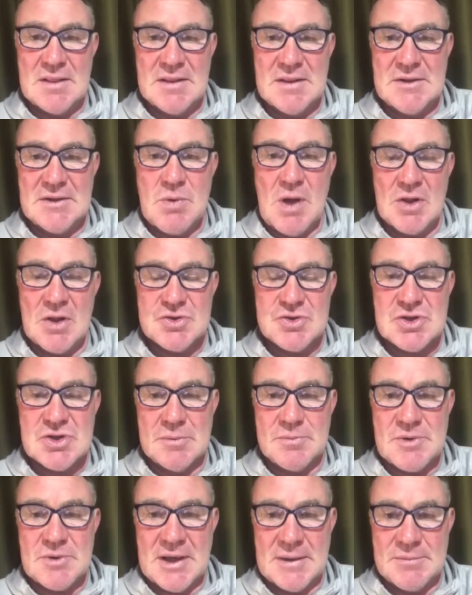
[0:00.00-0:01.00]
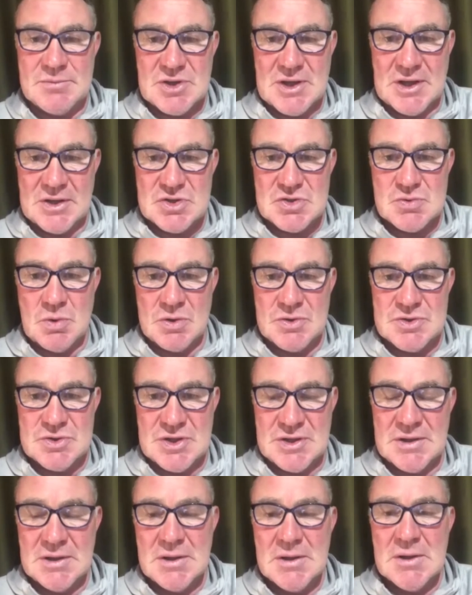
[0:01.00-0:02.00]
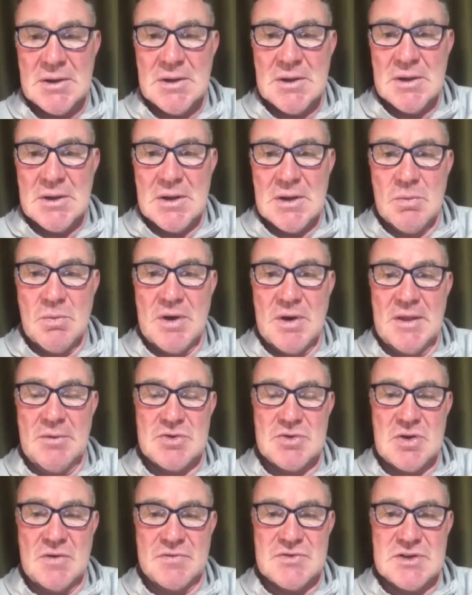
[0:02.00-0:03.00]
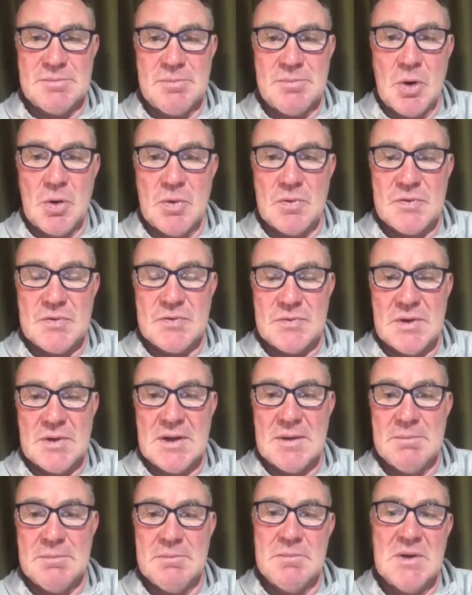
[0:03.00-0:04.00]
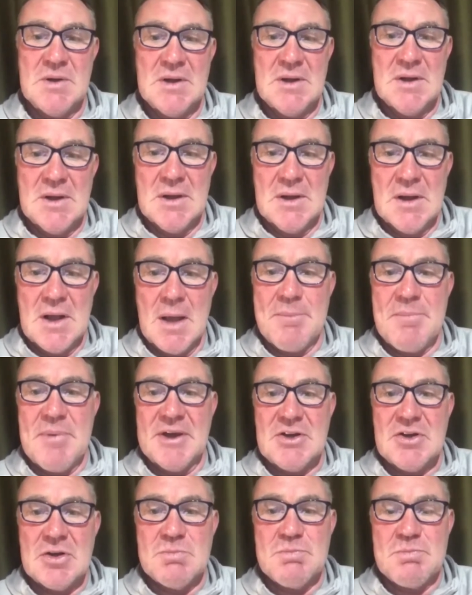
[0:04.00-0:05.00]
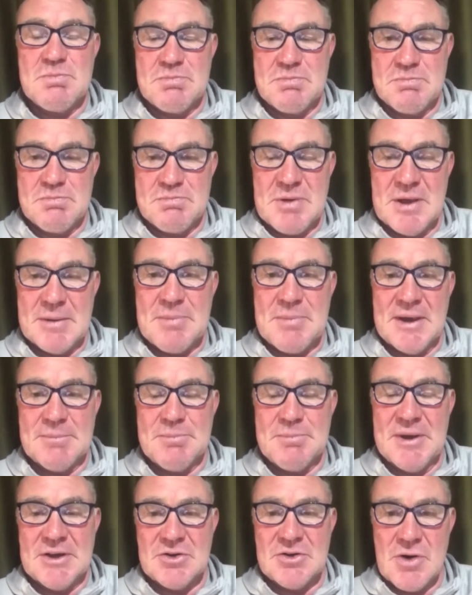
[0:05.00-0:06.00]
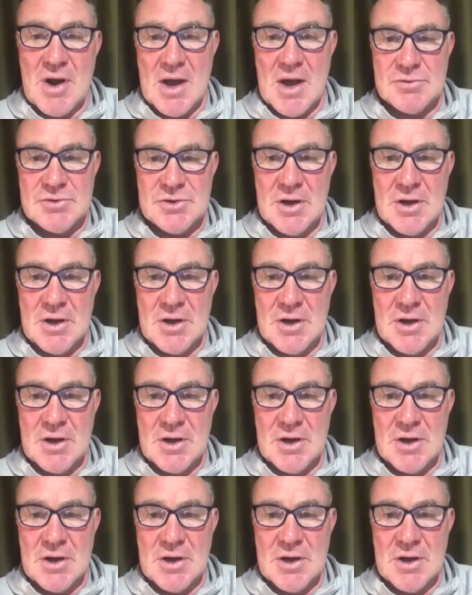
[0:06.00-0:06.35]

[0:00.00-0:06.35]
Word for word: The Welsh Cup games against Swansea, where there was obviously both a big crowd,